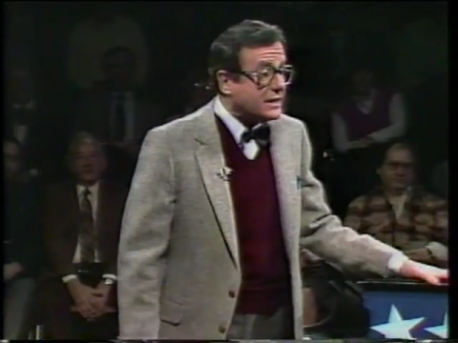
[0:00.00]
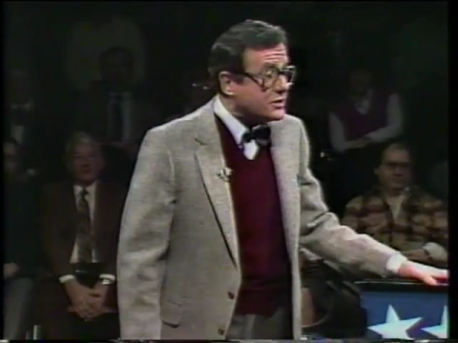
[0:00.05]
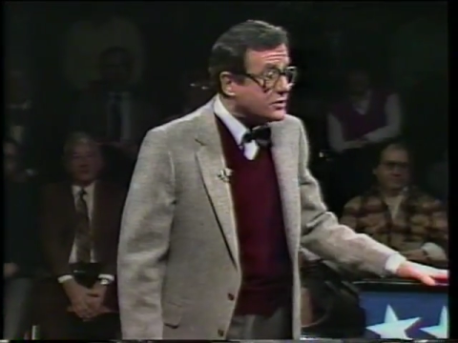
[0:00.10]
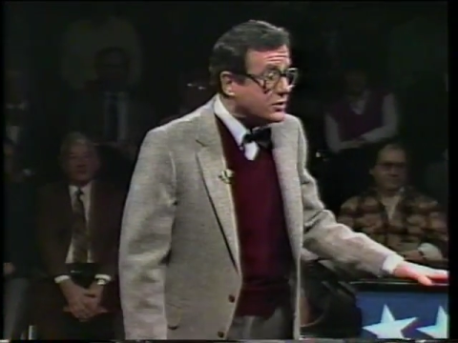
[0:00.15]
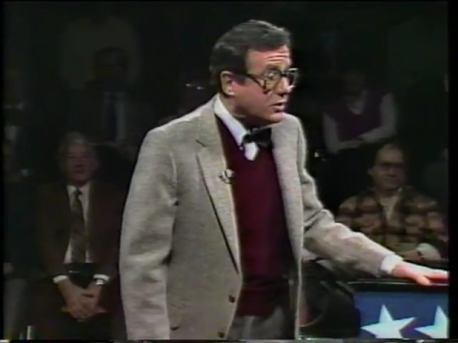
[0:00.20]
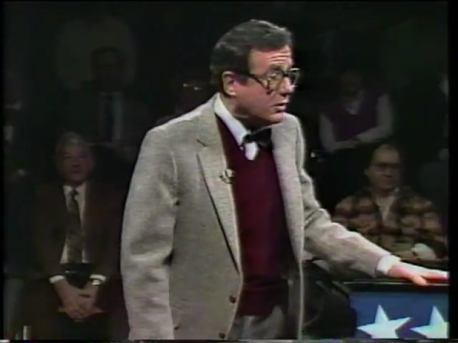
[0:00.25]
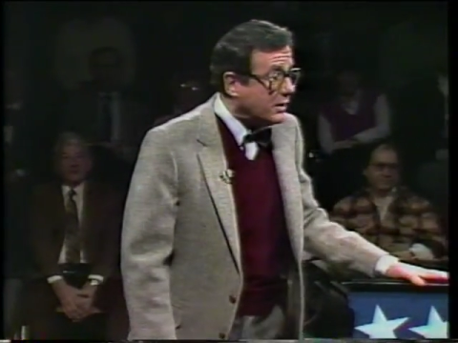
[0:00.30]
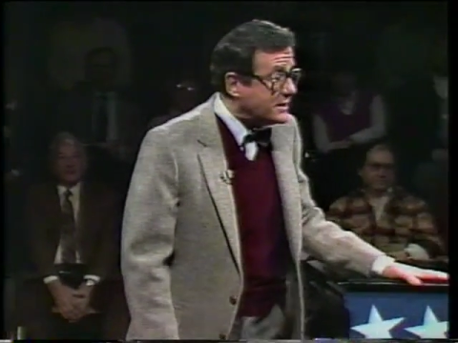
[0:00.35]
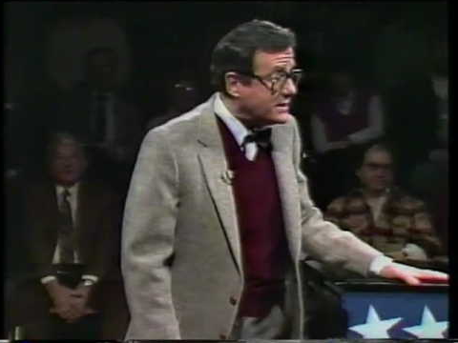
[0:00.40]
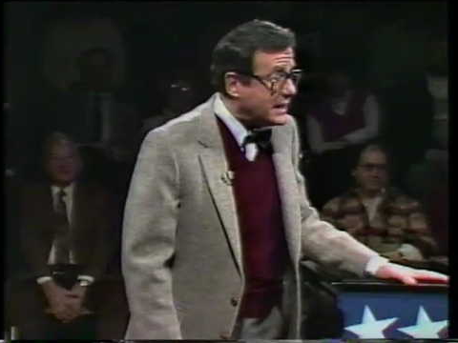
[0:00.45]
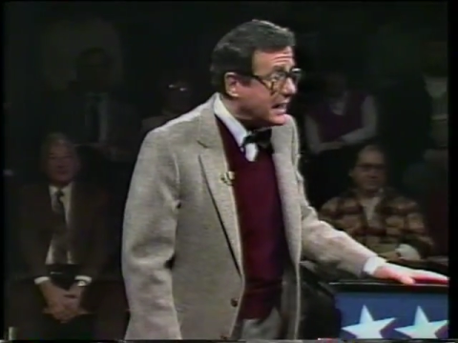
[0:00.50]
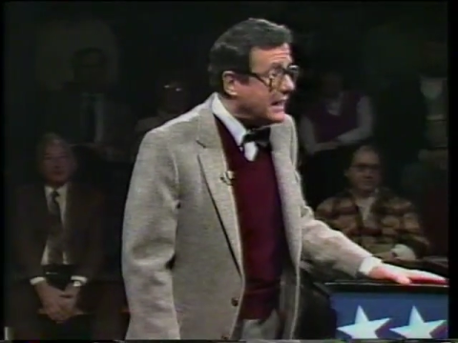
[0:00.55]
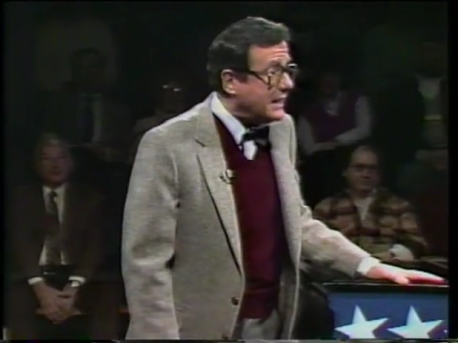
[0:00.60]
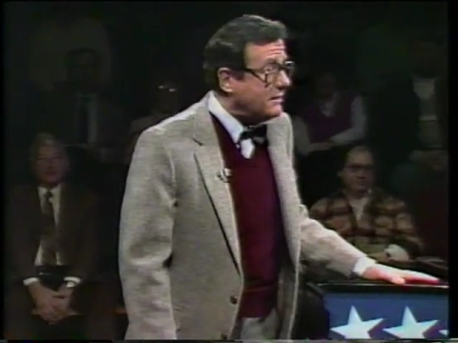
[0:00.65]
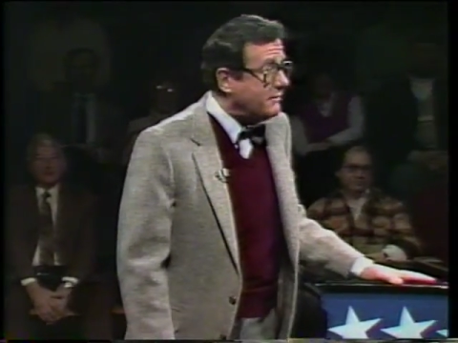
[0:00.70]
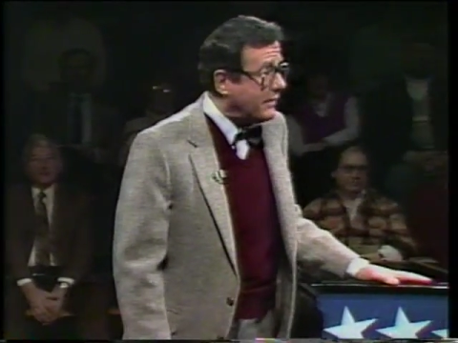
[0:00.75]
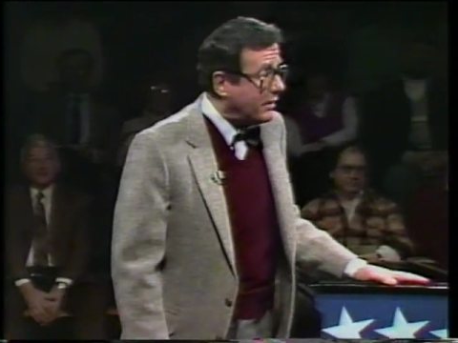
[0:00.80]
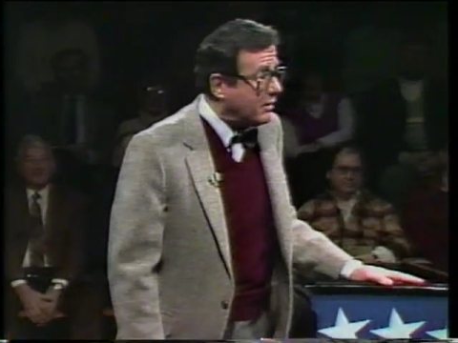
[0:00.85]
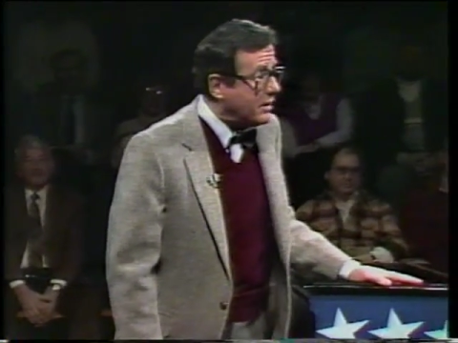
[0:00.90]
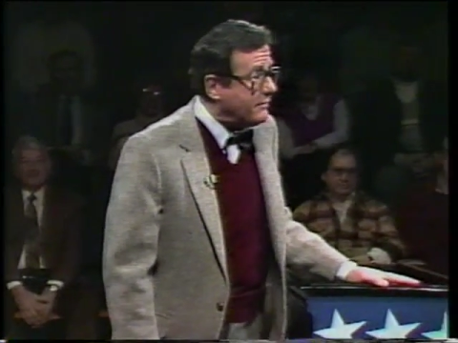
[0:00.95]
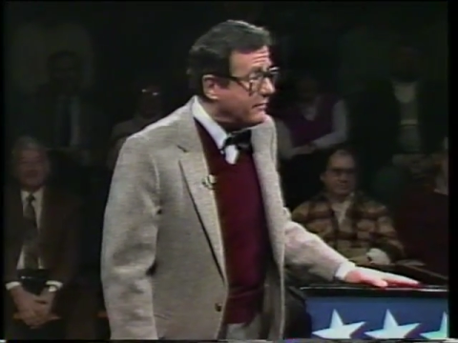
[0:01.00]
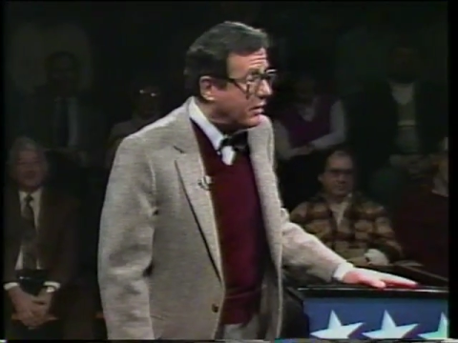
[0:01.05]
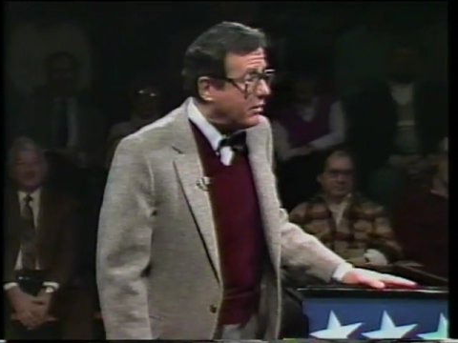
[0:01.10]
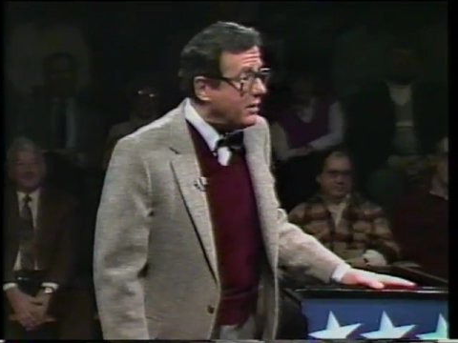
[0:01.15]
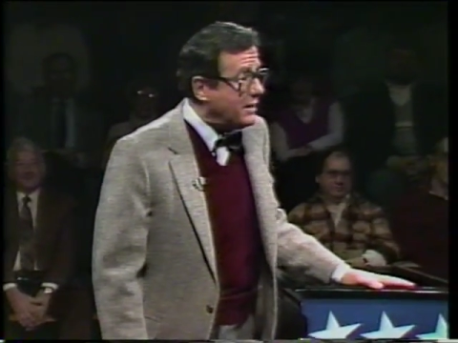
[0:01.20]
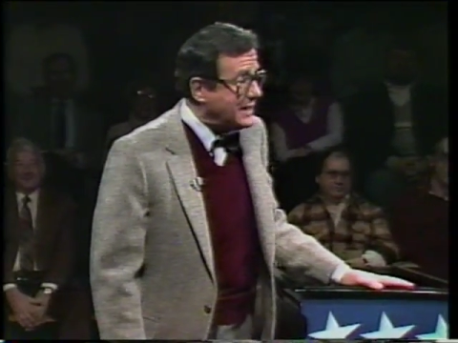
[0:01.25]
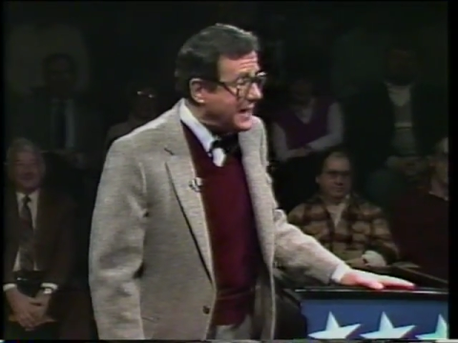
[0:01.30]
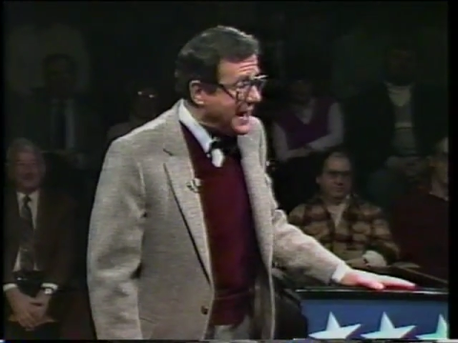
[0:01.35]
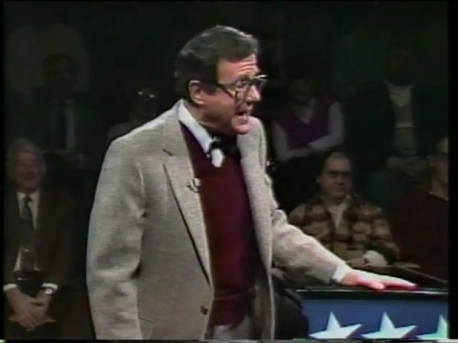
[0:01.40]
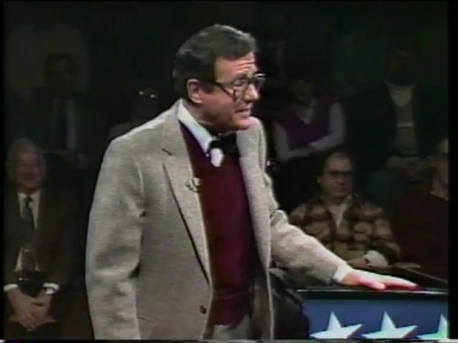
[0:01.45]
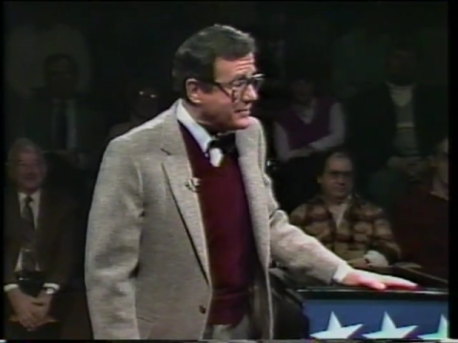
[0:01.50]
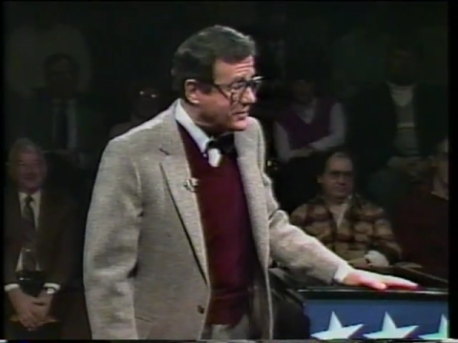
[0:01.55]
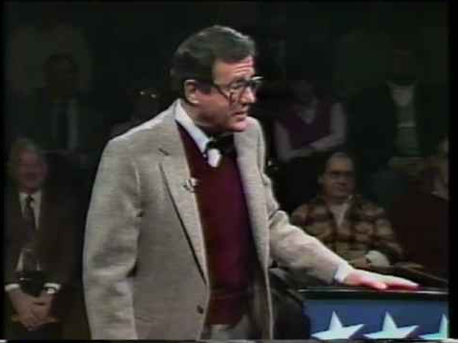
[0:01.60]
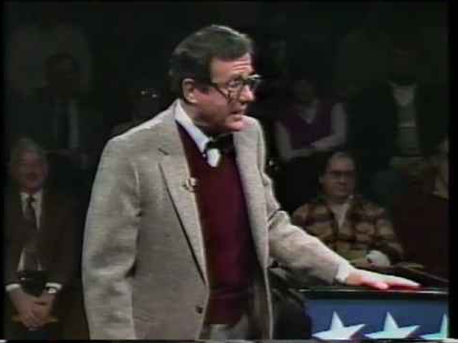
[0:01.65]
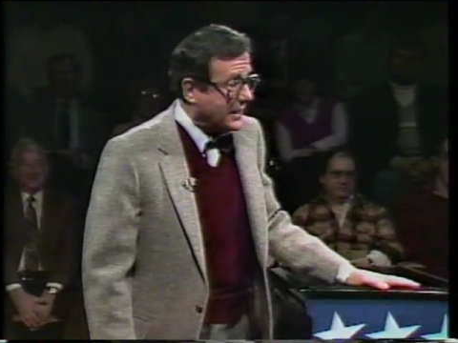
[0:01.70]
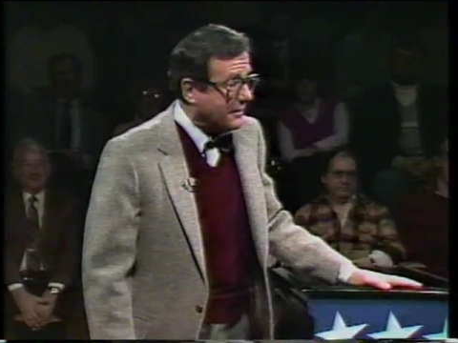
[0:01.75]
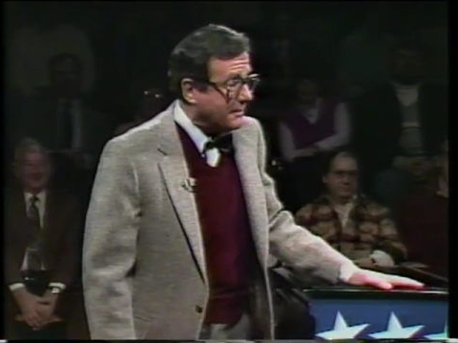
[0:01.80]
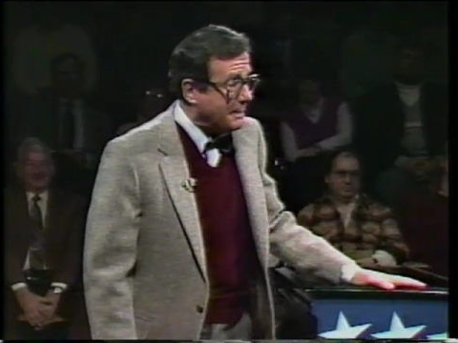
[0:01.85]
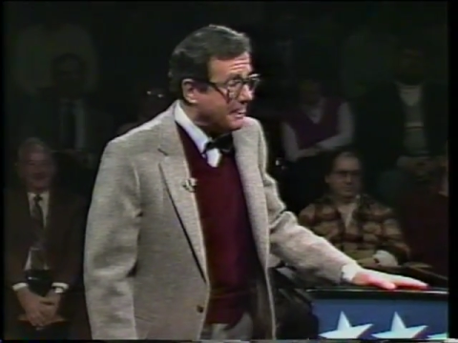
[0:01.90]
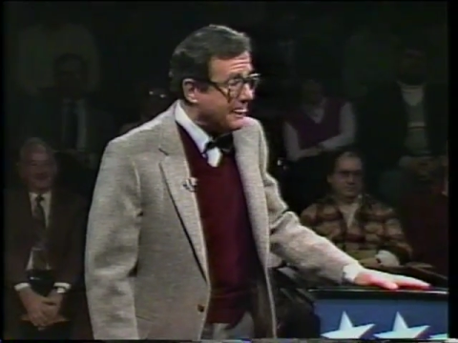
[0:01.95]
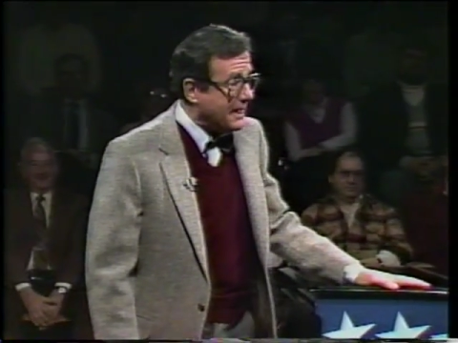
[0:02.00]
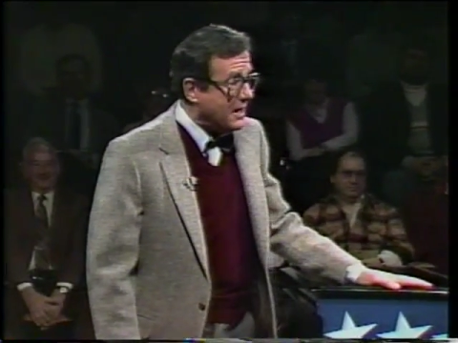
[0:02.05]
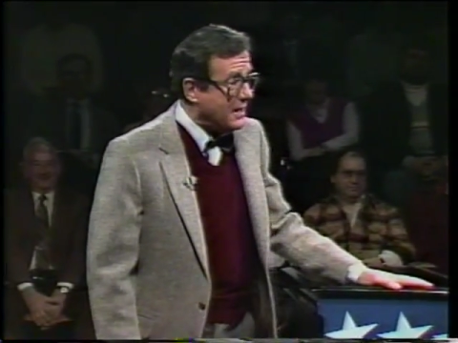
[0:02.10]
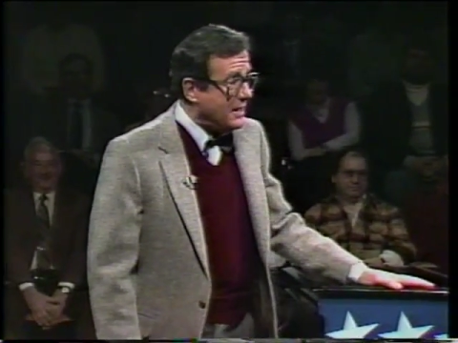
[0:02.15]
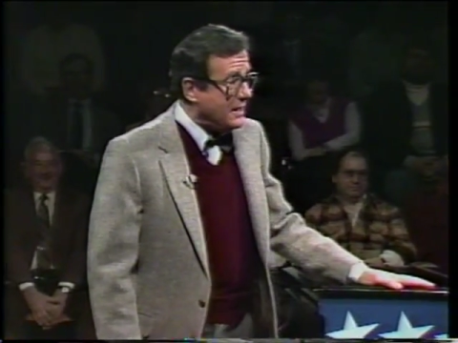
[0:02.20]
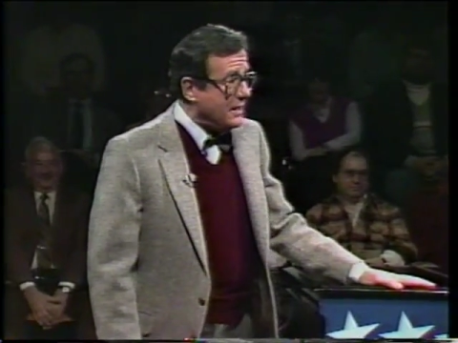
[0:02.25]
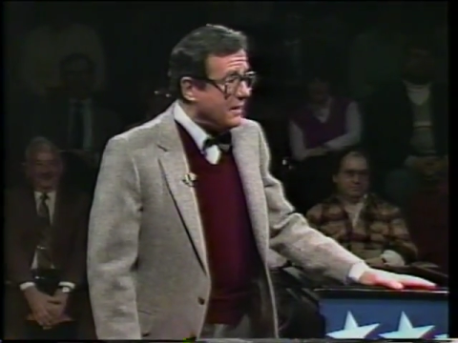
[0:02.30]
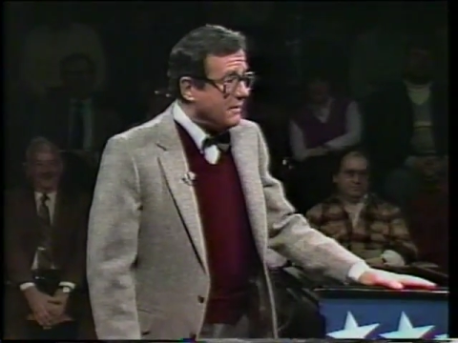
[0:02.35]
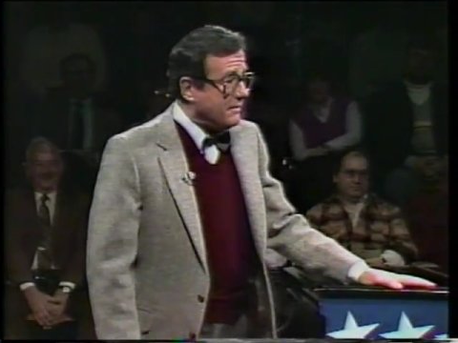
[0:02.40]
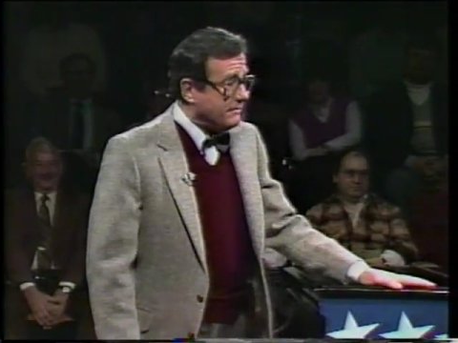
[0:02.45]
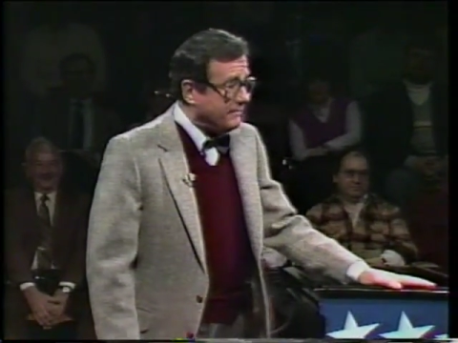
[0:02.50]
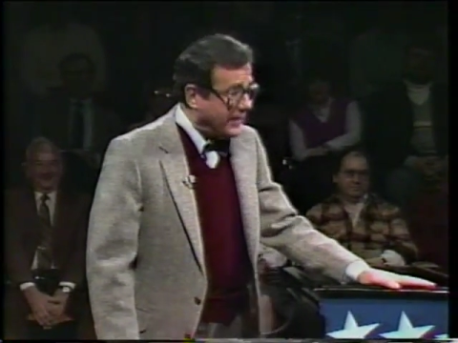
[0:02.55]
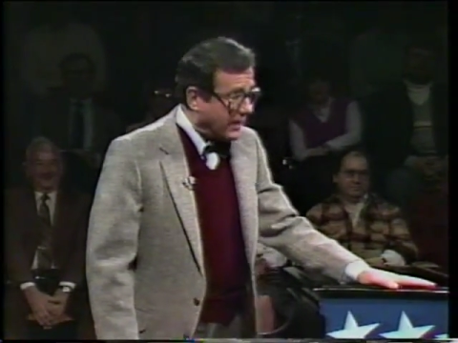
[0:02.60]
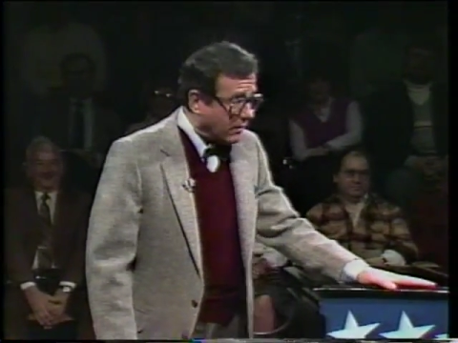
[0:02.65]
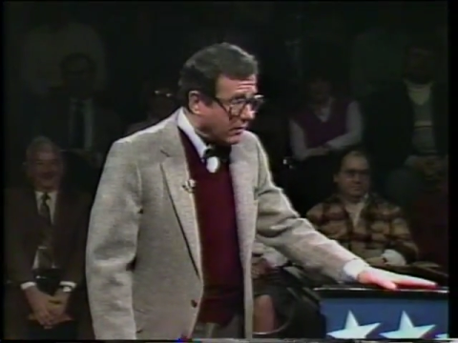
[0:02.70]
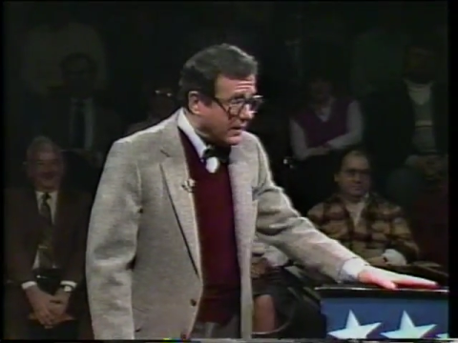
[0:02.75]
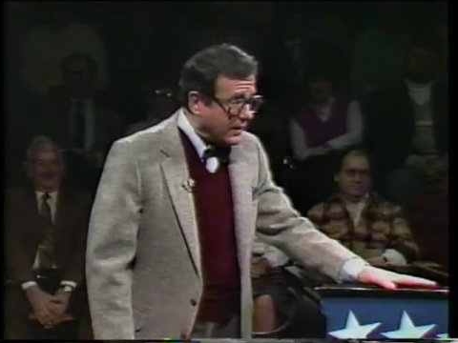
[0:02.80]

and so it's getting very, very nasty. Very